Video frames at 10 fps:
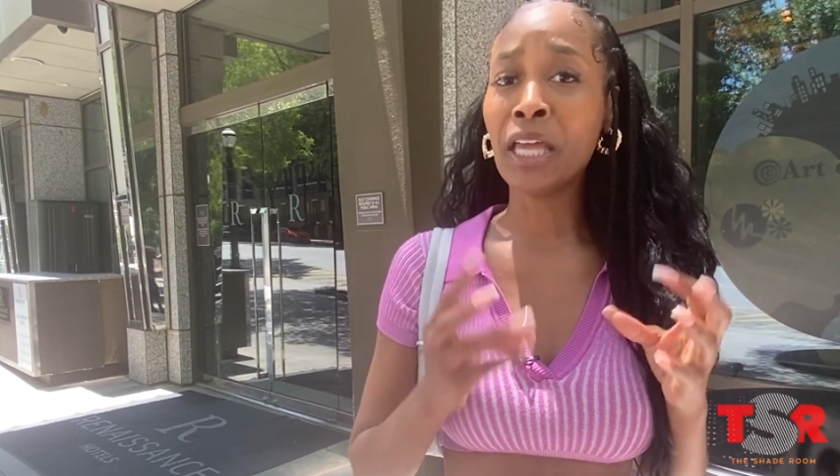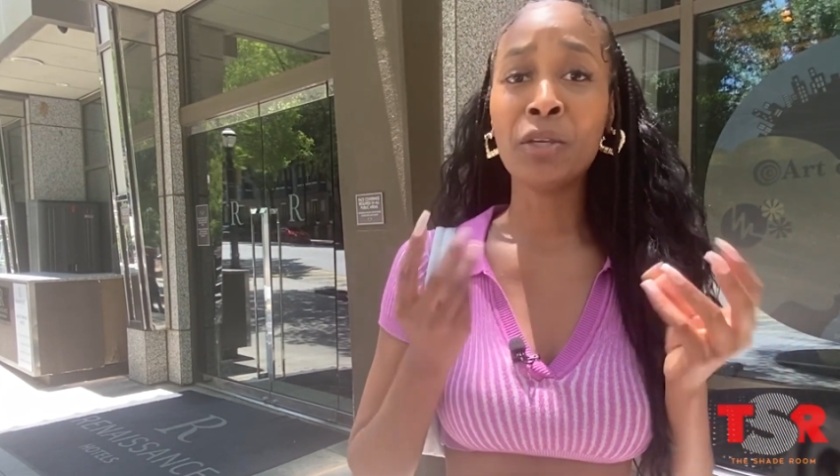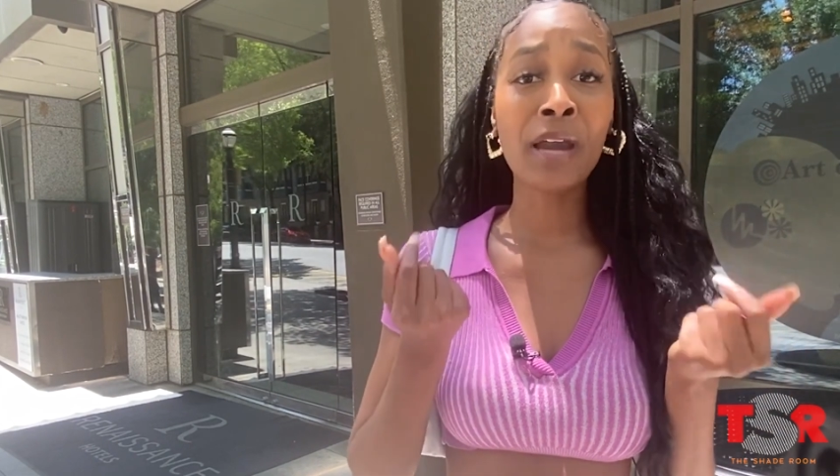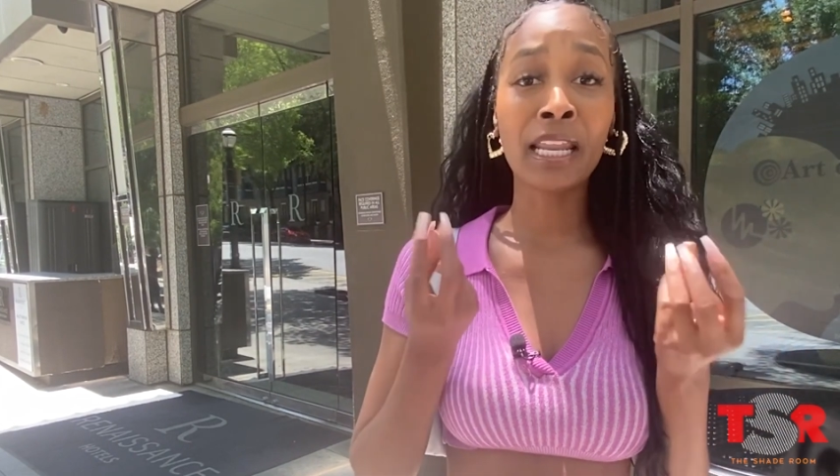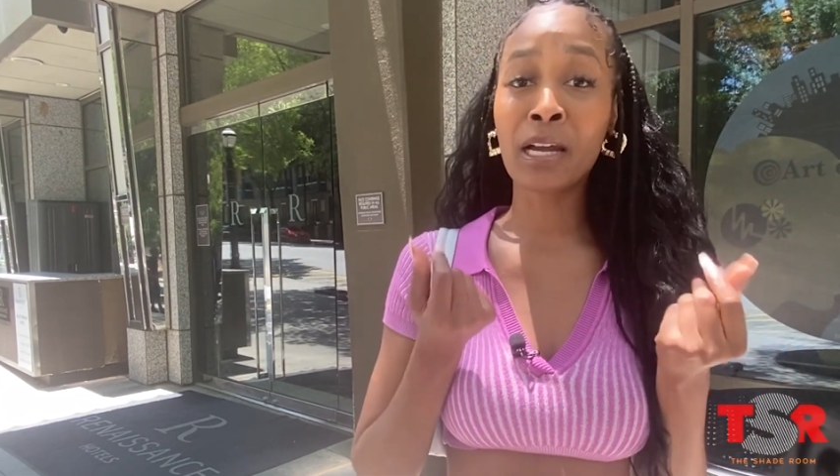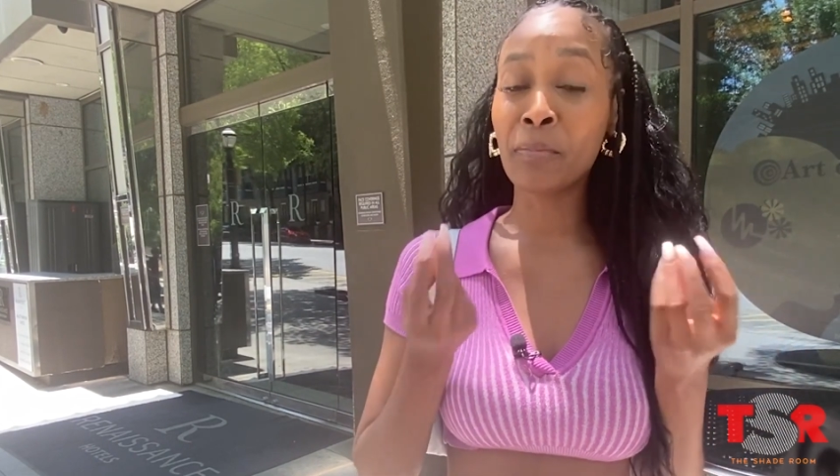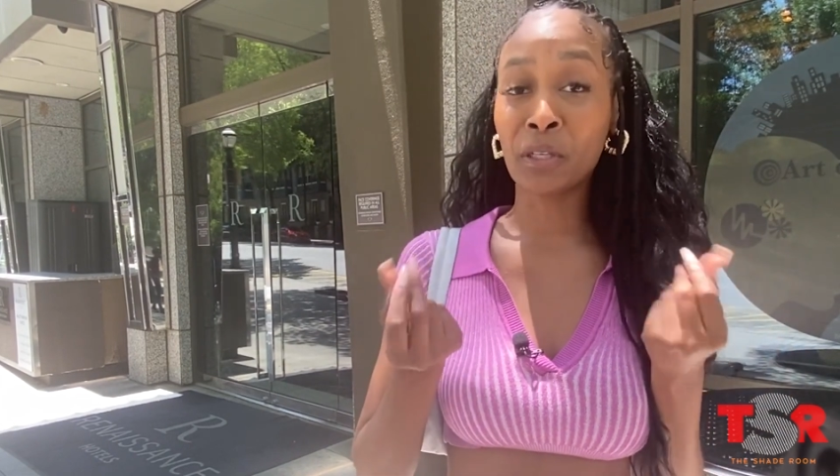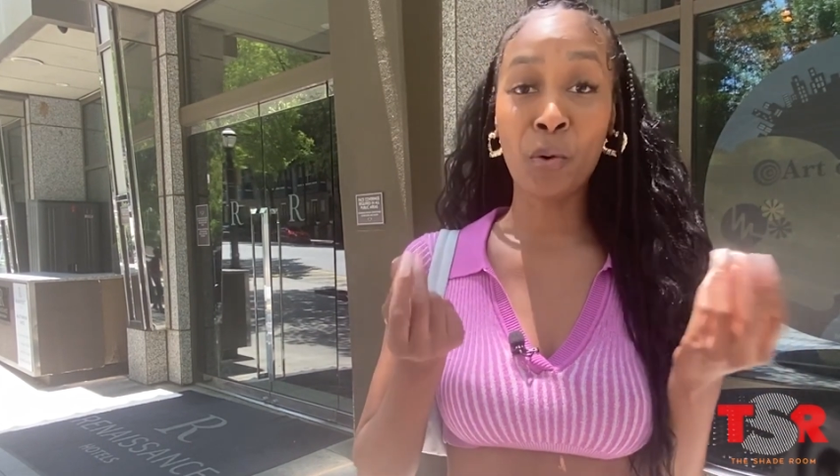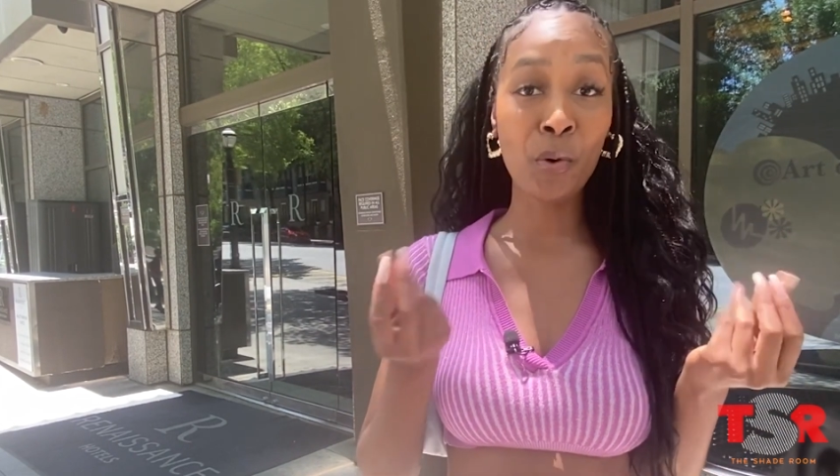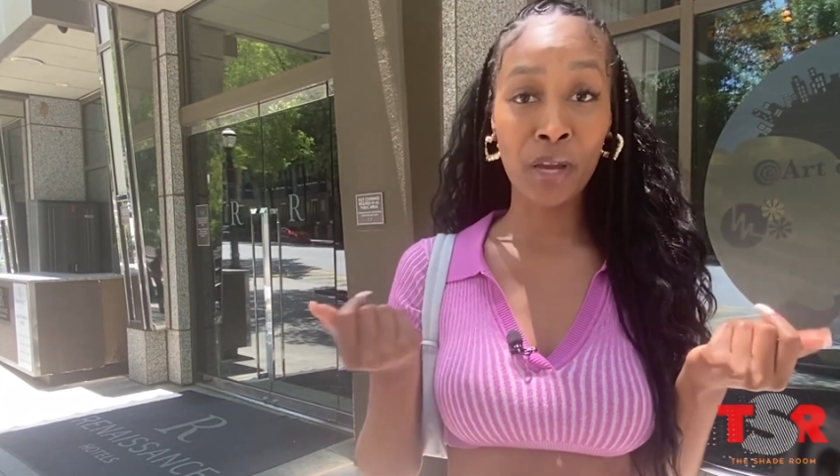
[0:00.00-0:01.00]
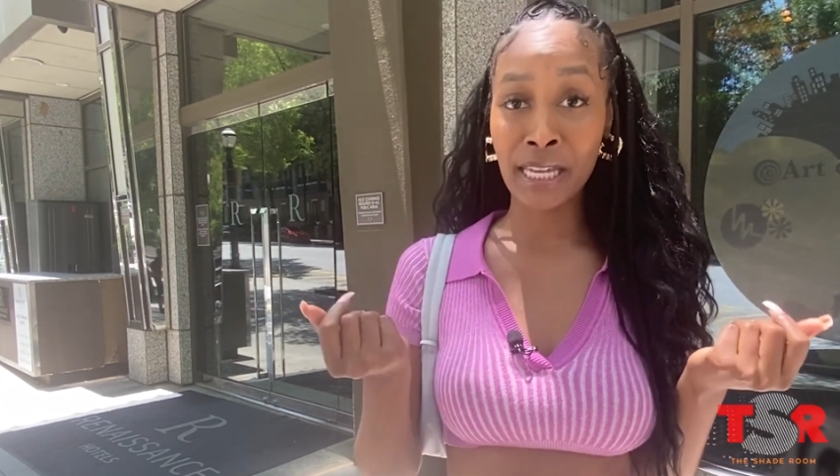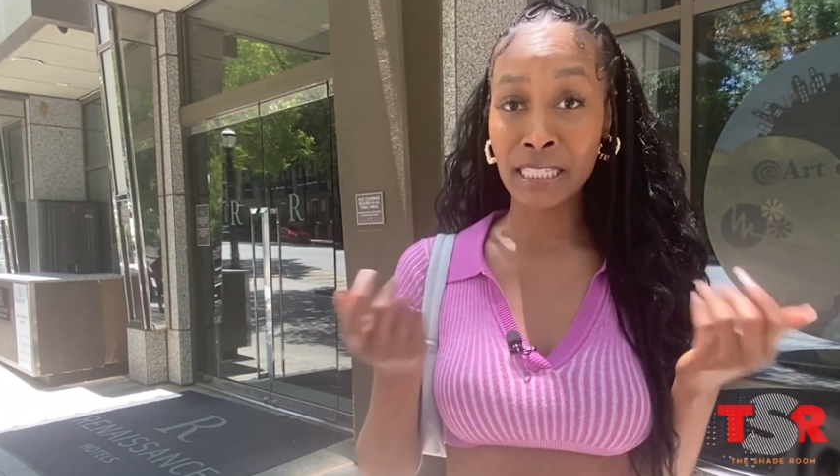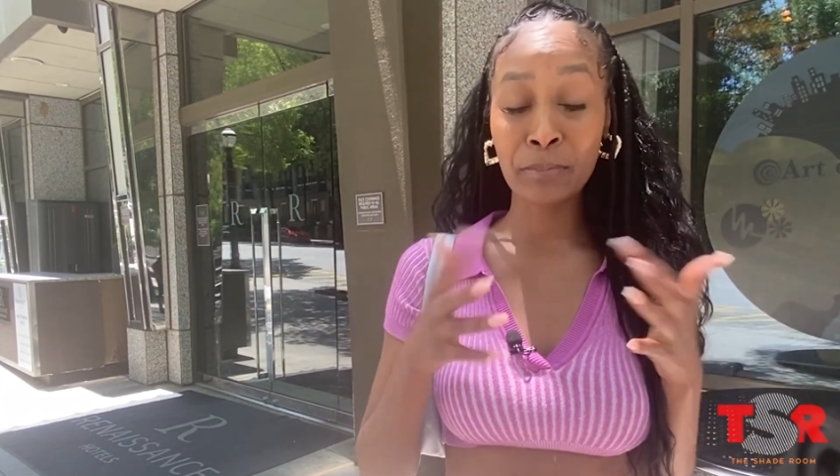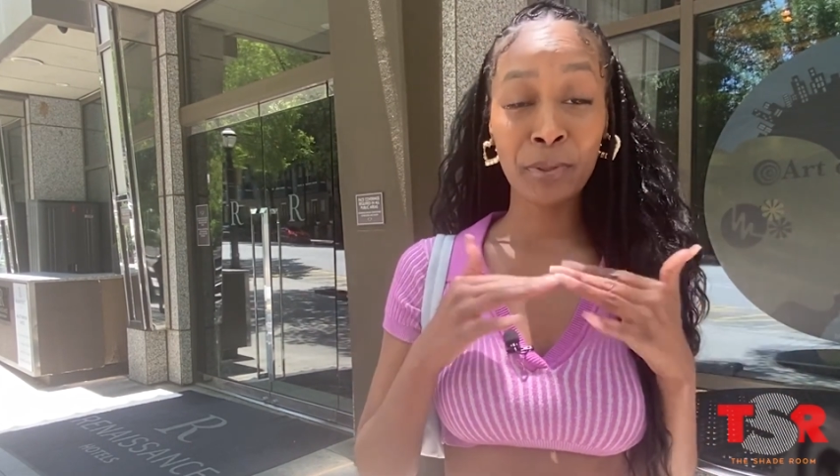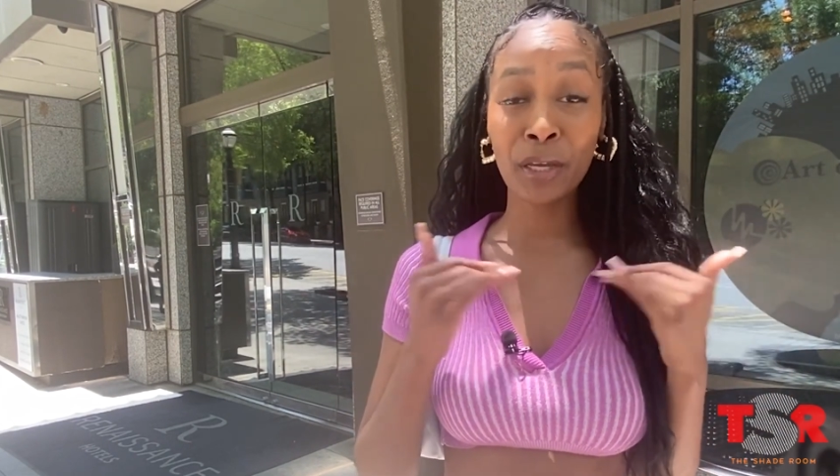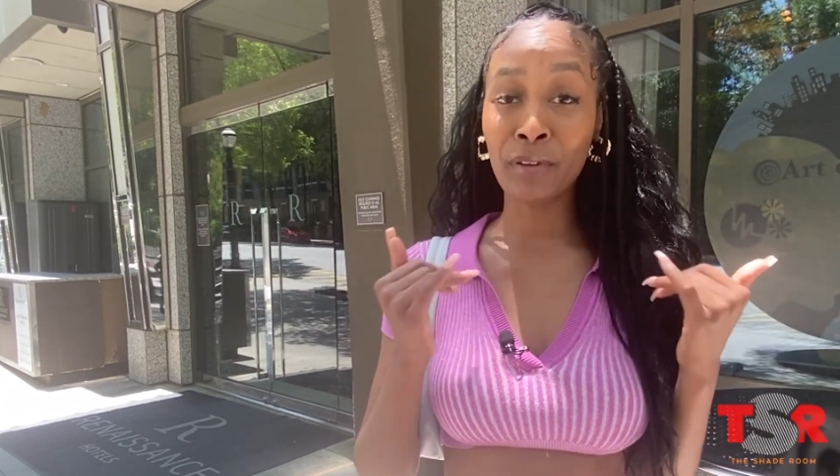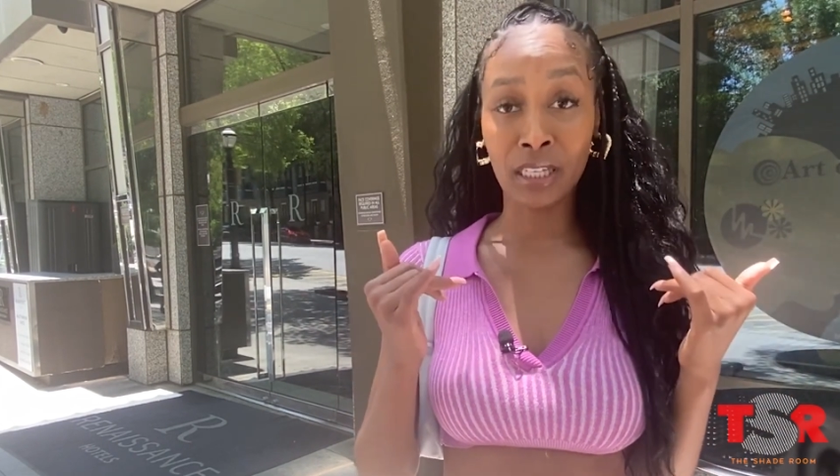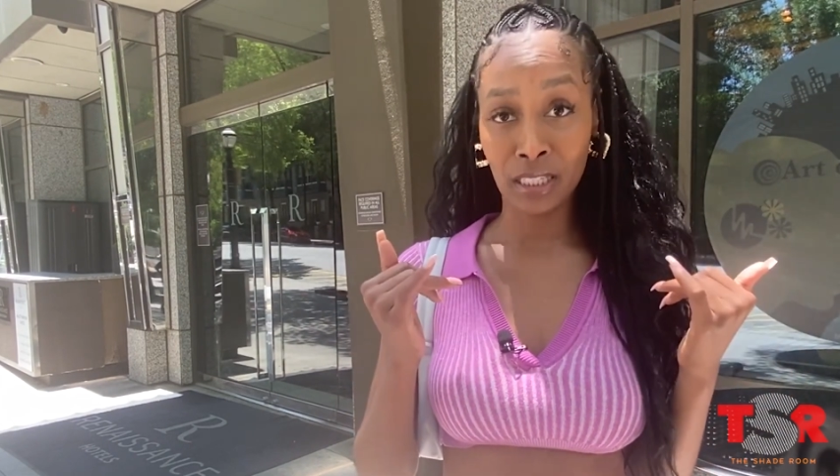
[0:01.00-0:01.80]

You gotta come with the coin, period.